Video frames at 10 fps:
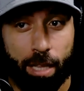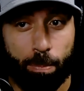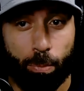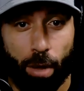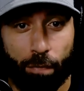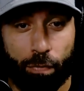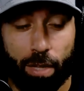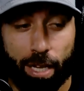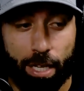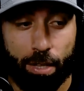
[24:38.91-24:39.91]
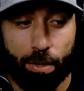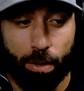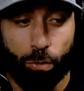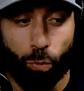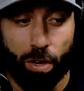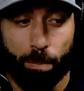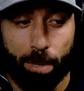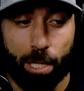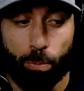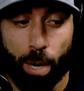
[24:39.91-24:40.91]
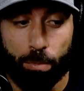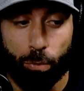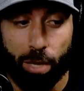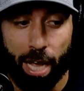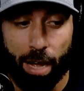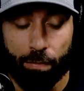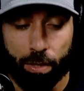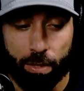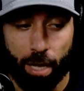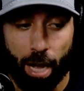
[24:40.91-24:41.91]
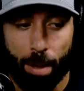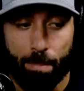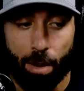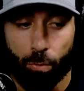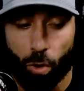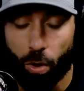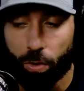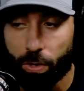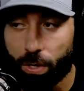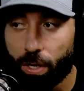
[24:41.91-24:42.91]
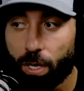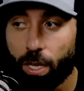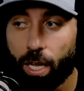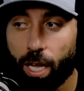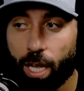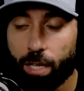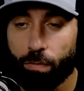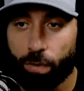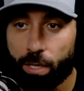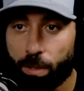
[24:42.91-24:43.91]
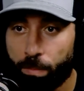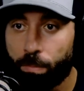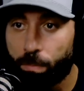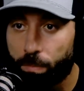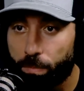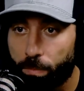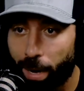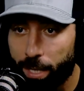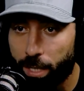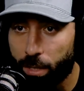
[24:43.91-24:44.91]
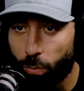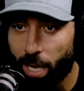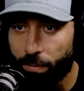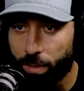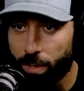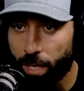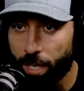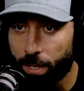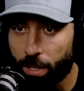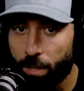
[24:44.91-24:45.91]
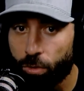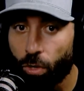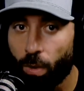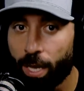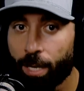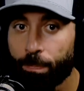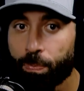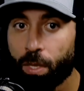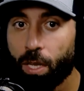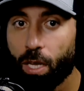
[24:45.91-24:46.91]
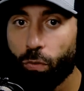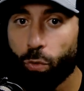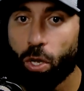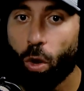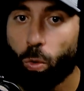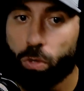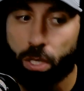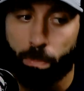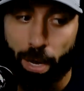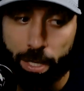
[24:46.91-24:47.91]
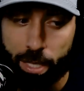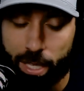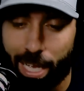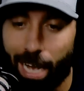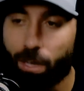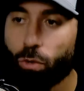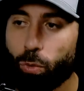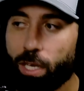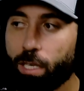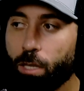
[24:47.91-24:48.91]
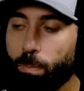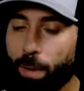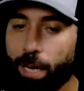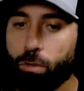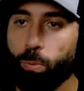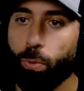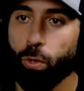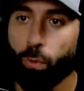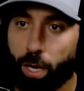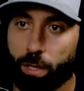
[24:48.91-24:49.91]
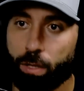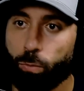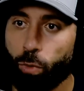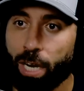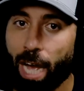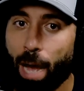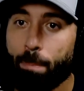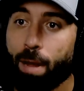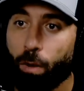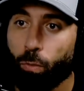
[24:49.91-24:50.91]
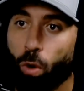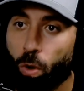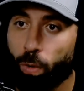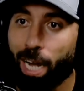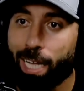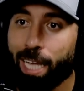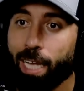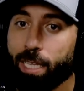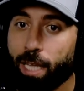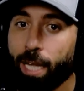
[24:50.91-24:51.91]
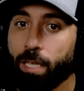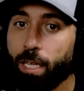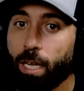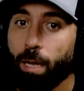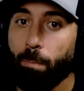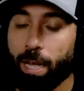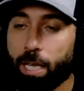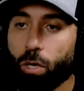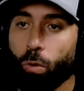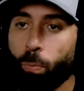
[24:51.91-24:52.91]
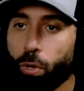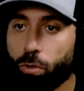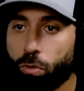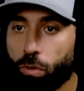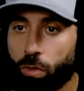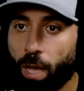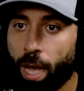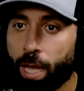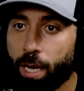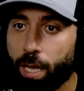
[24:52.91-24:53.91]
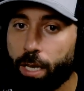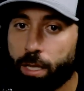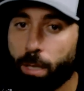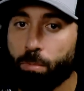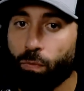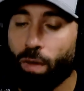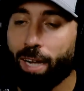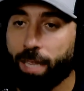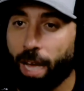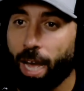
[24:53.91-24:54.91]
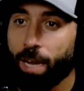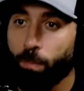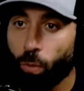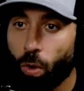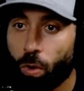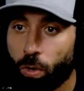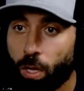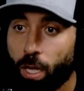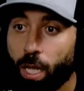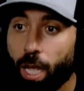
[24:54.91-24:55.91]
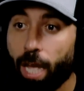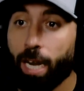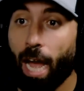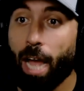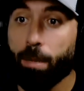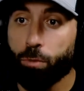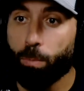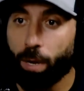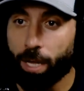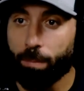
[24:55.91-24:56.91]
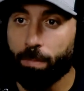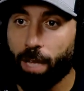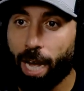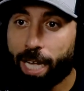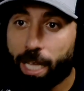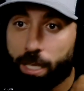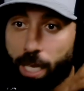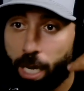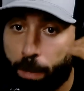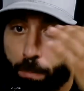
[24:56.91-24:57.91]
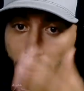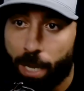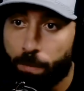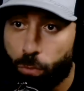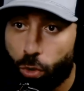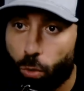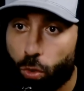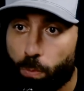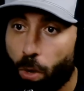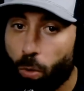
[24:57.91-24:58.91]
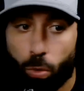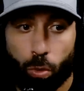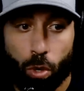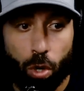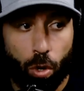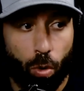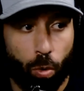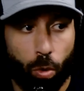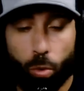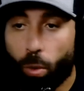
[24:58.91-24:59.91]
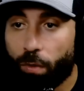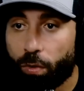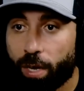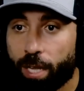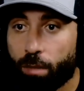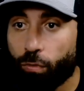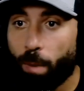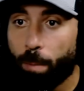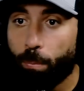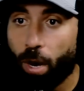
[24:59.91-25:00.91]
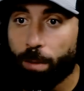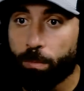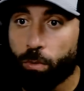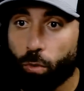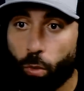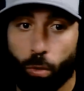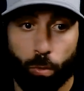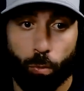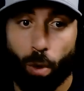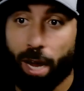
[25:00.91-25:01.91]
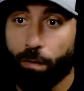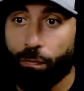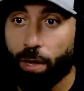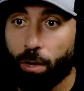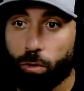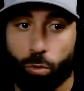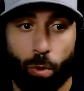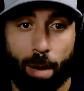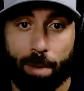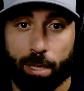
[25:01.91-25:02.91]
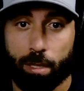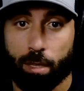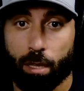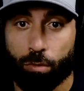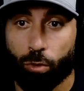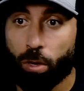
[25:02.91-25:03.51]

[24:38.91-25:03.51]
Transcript: I feel like that's one of the biggest problems that we have is that I'm not wrong and the victim mindset that we have these days. Mm-hmm. And so like, if we hold these mindsets, how do we expect to progress when I'm not wrong? I can't take my ego, put it to the side and accept the fact that I am wrong and I am to blame. I can't sit here and blame Joe Schmo or whoever it is for my problems or why I failed or why I'm not successful,